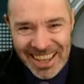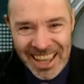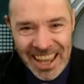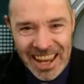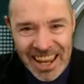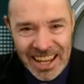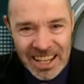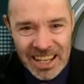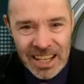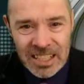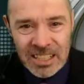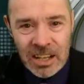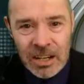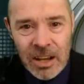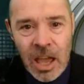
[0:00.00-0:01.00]
It's
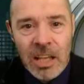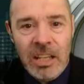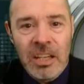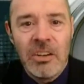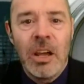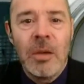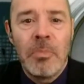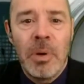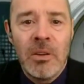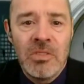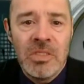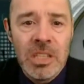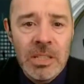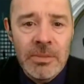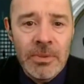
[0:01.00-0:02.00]
kind of, can I post
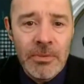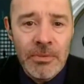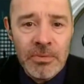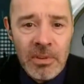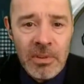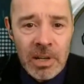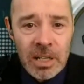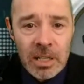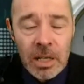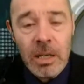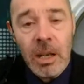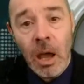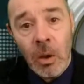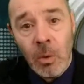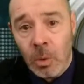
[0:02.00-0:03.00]
this for free? No.